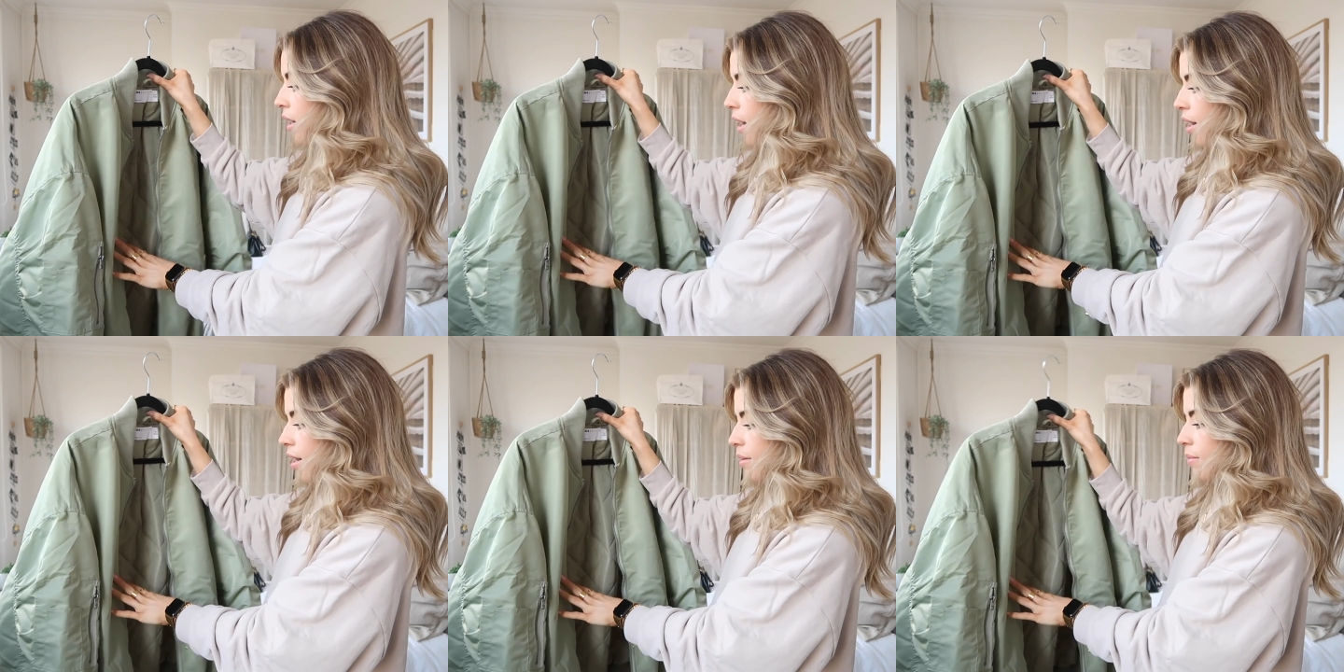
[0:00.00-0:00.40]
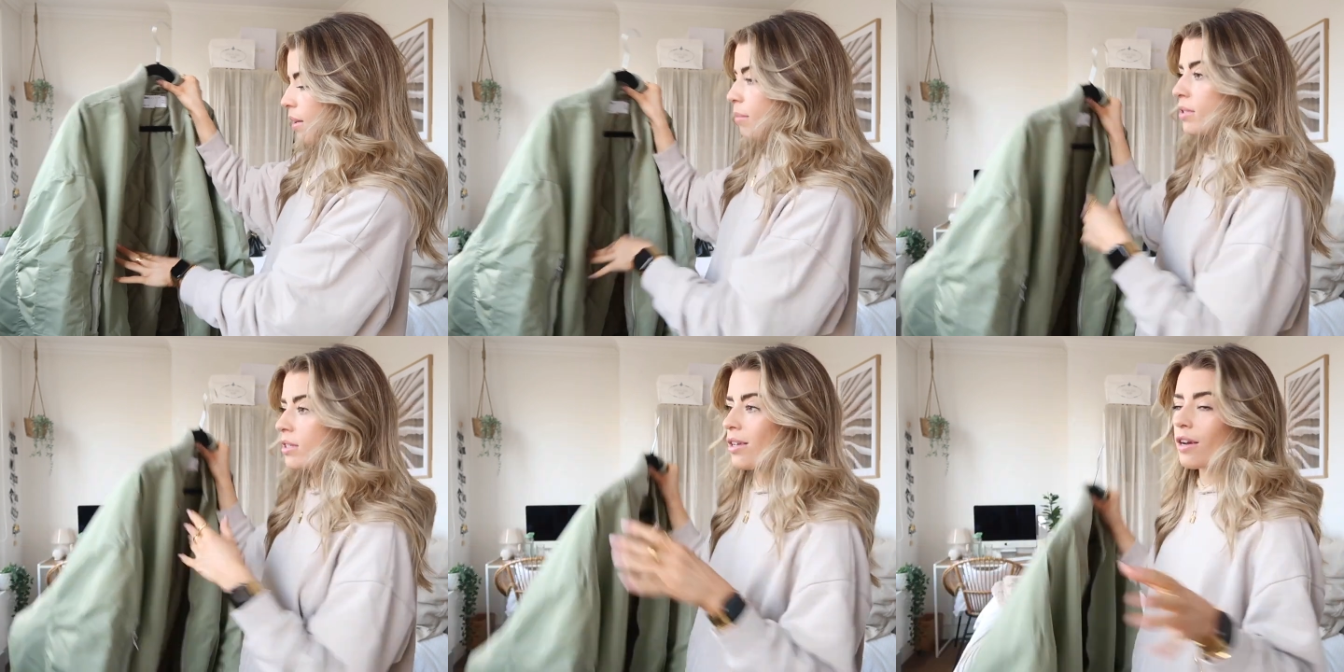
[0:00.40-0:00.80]

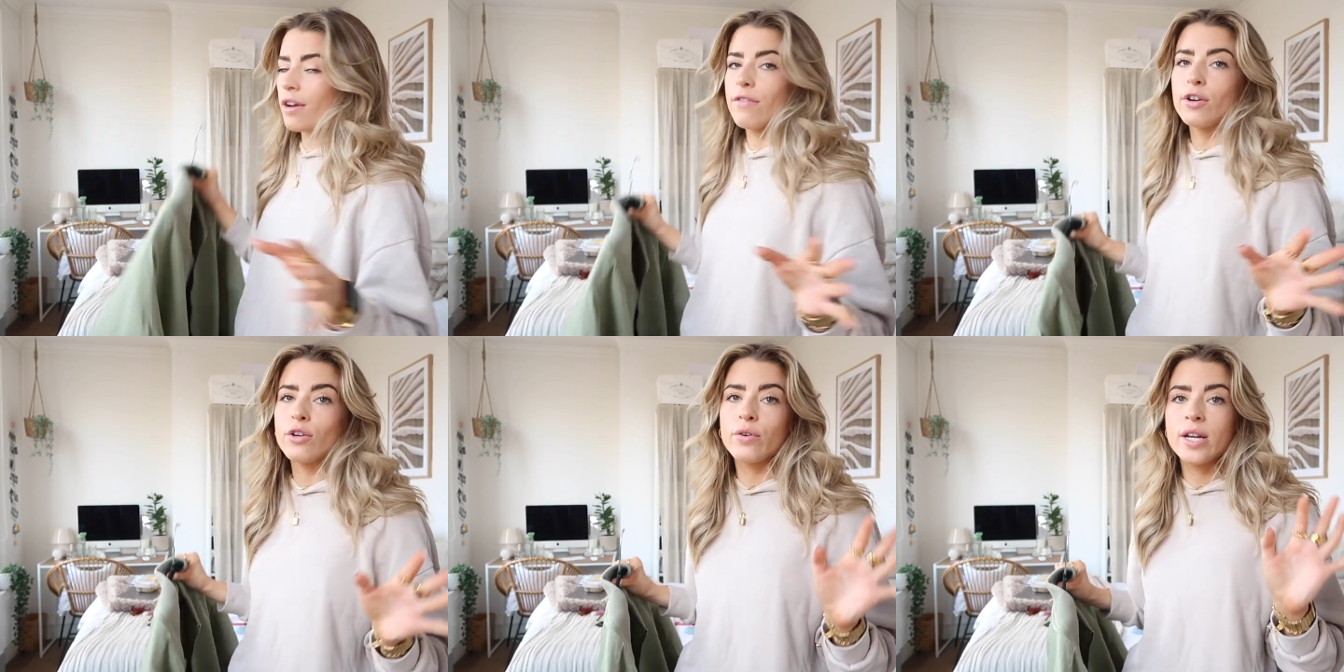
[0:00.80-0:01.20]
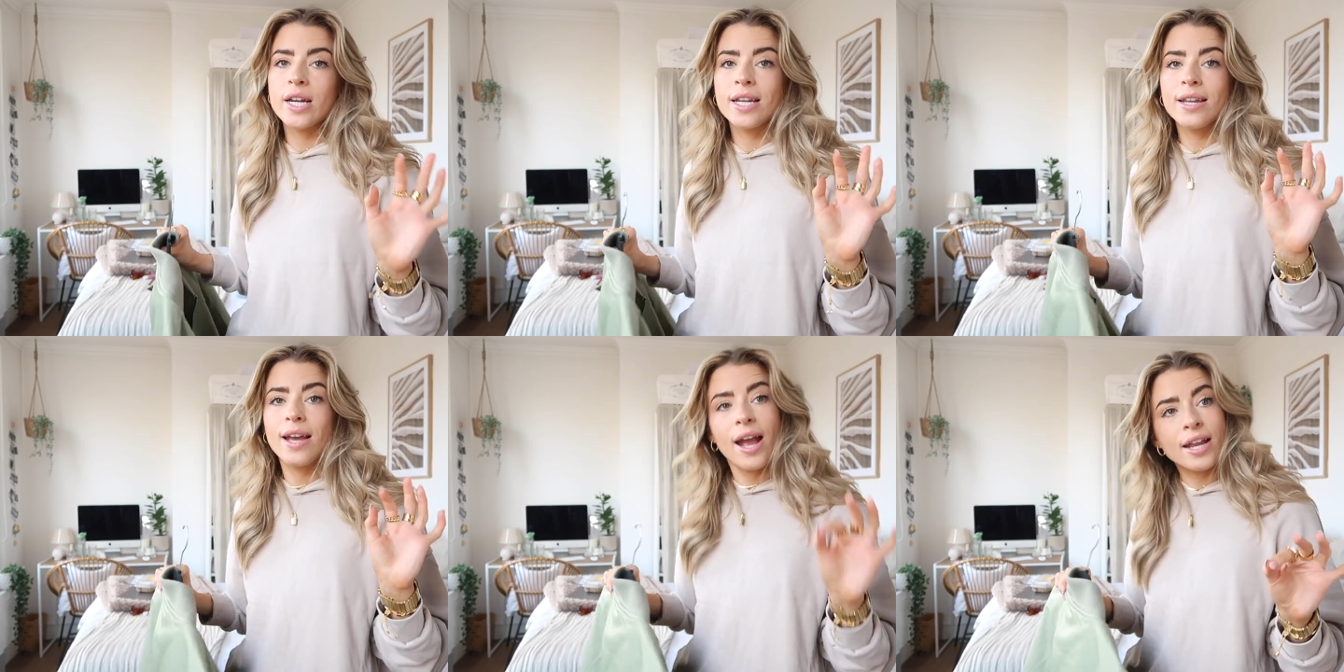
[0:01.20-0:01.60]
I'm a sucker for
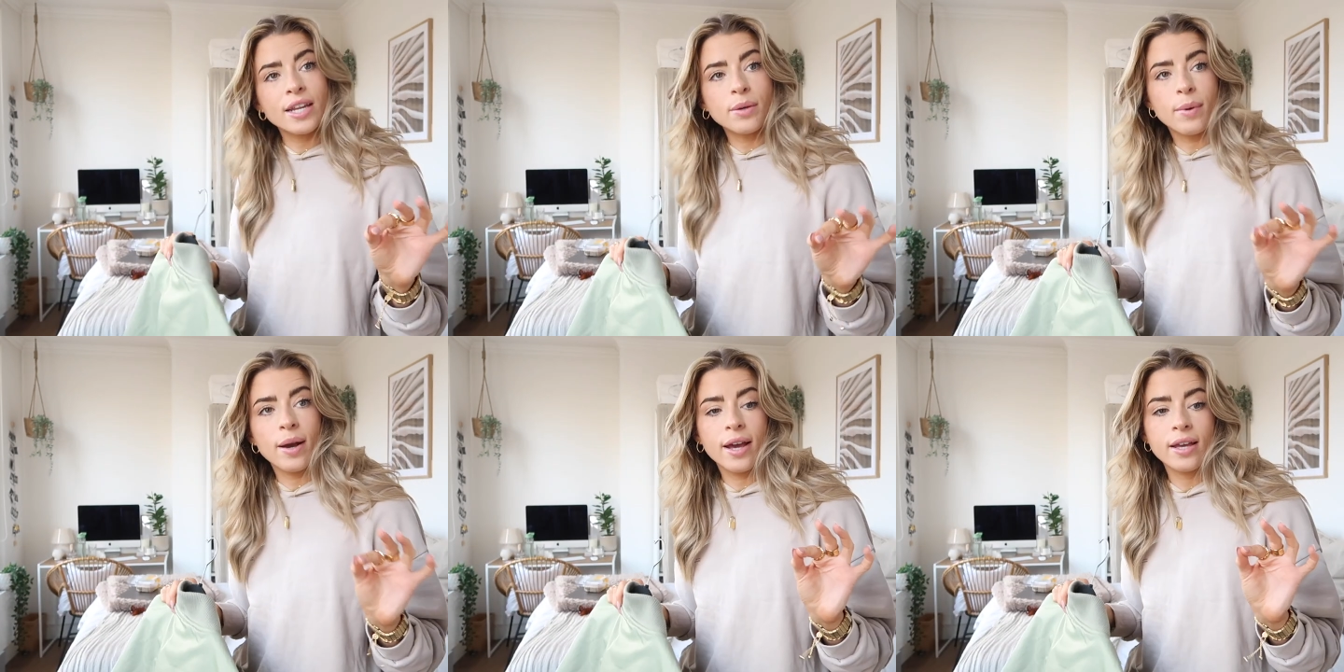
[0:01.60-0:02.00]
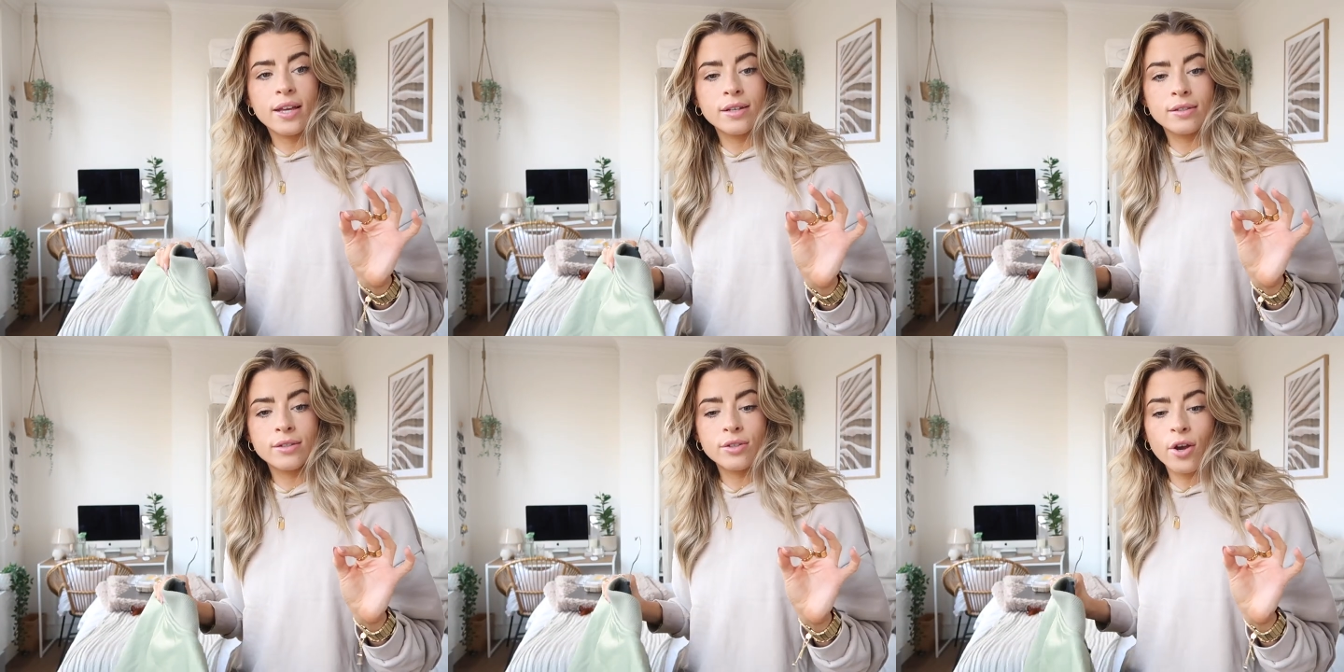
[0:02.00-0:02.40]
green
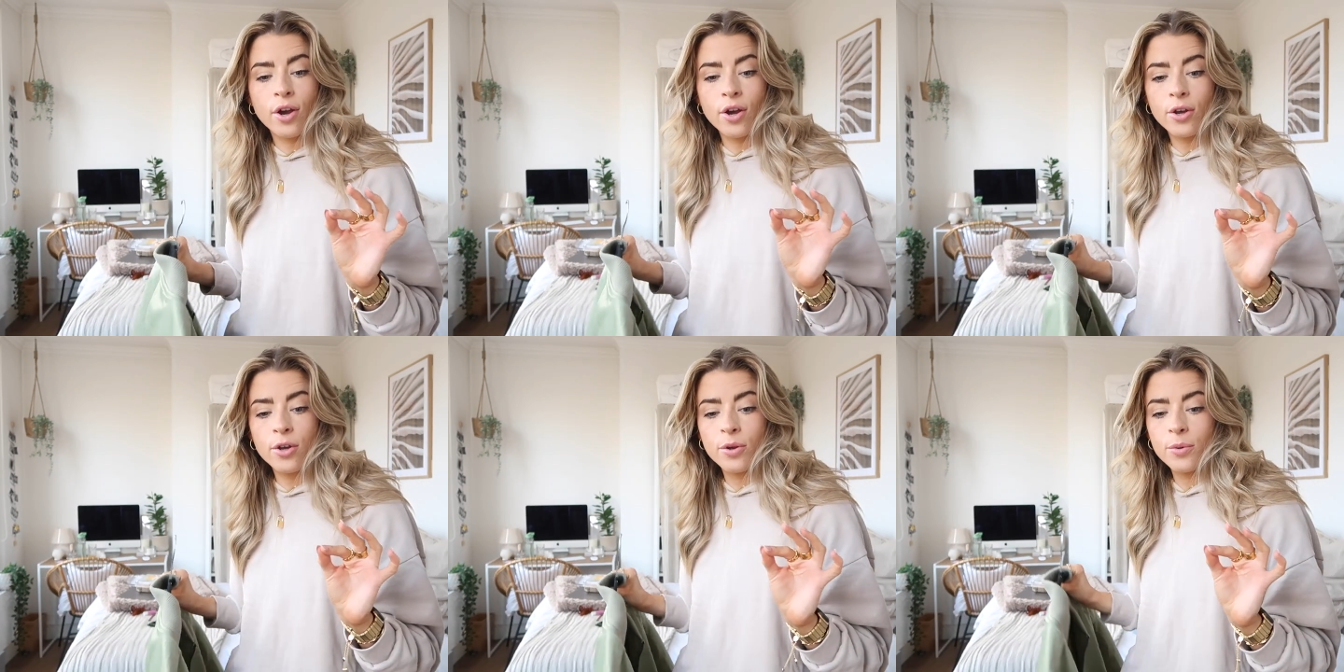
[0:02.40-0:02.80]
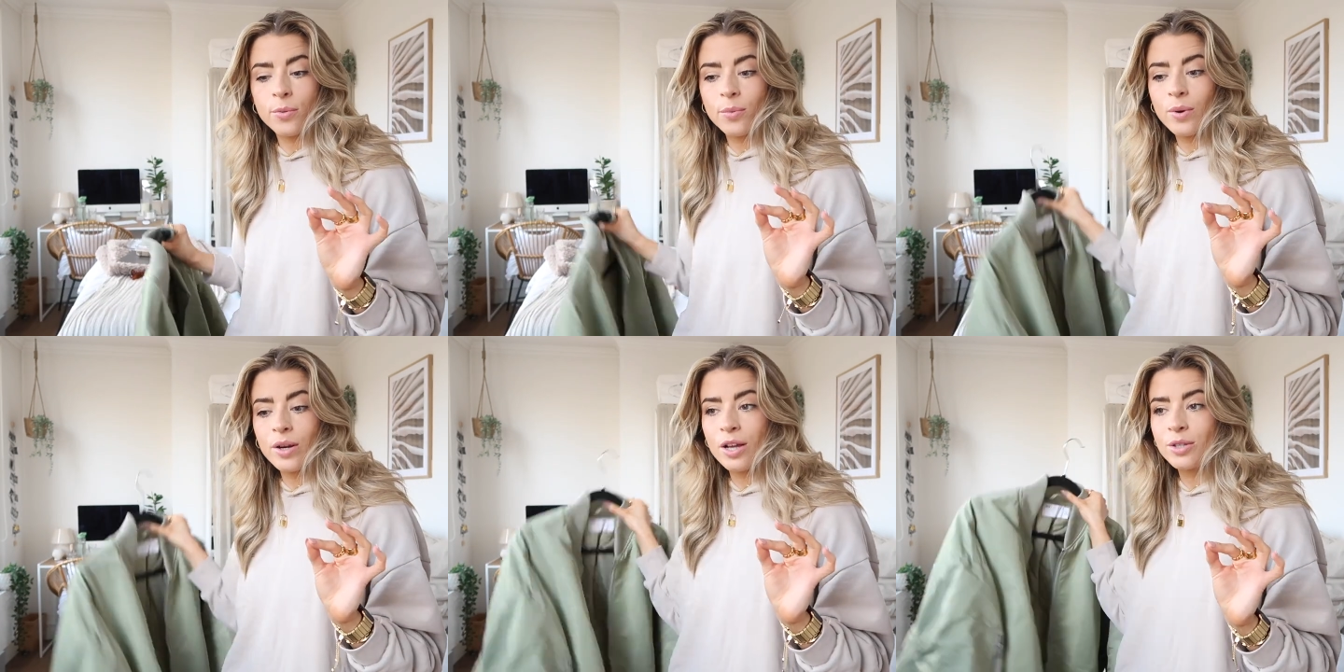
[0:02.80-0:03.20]
anyway, so
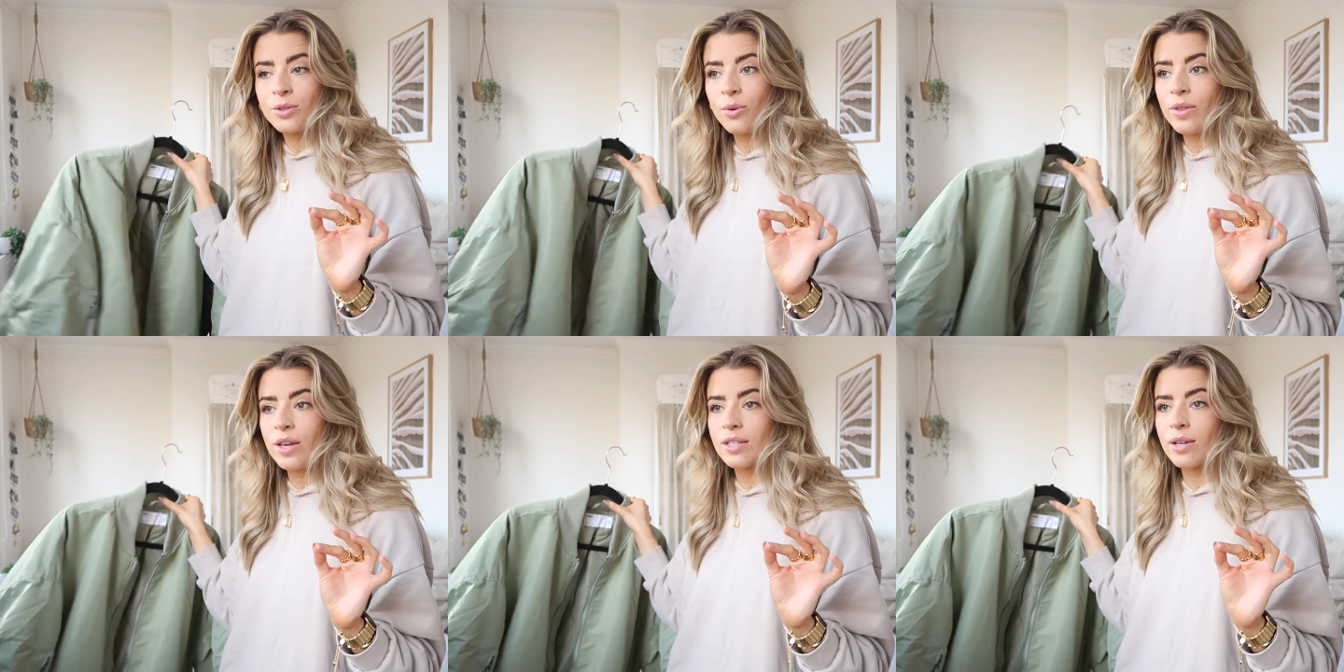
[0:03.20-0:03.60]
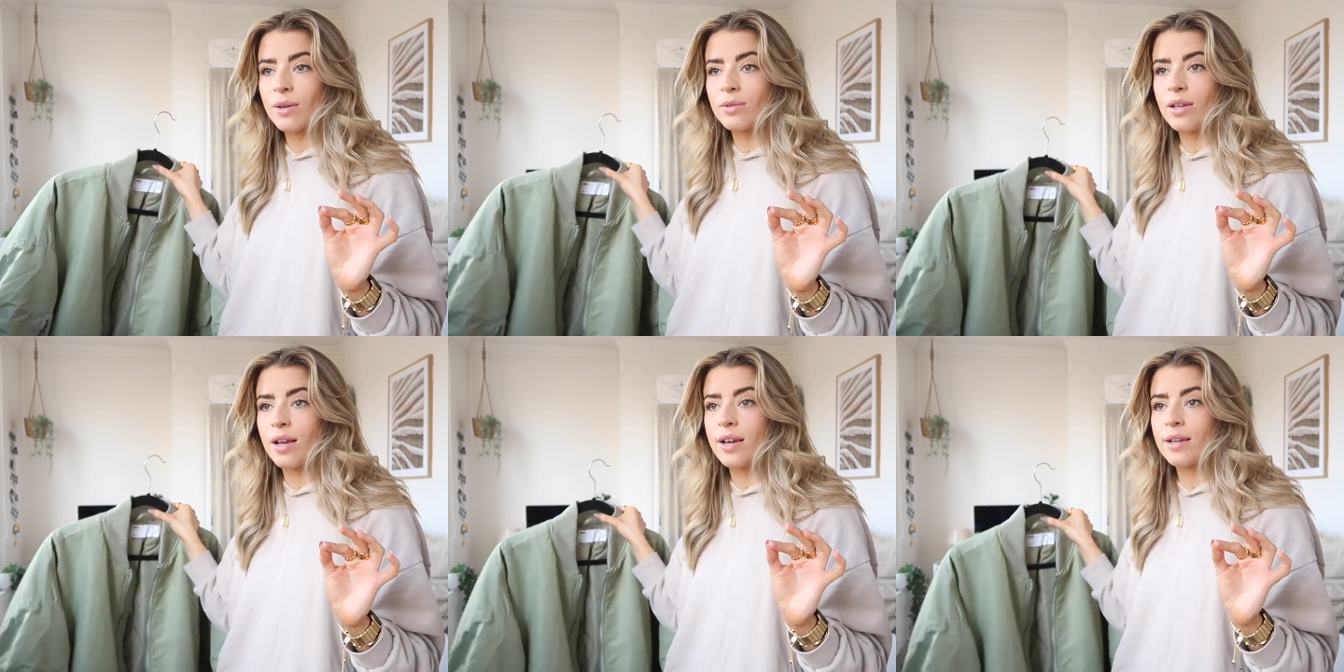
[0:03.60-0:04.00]
when I saw this, I
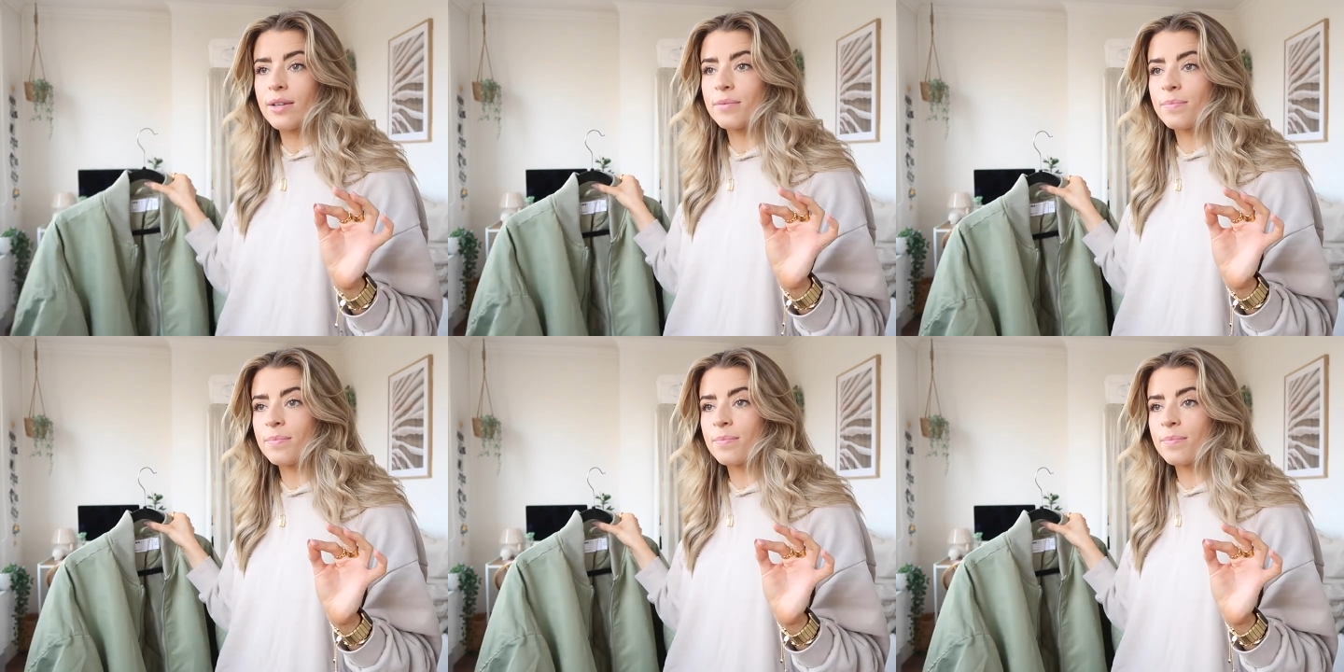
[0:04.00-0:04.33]
was like,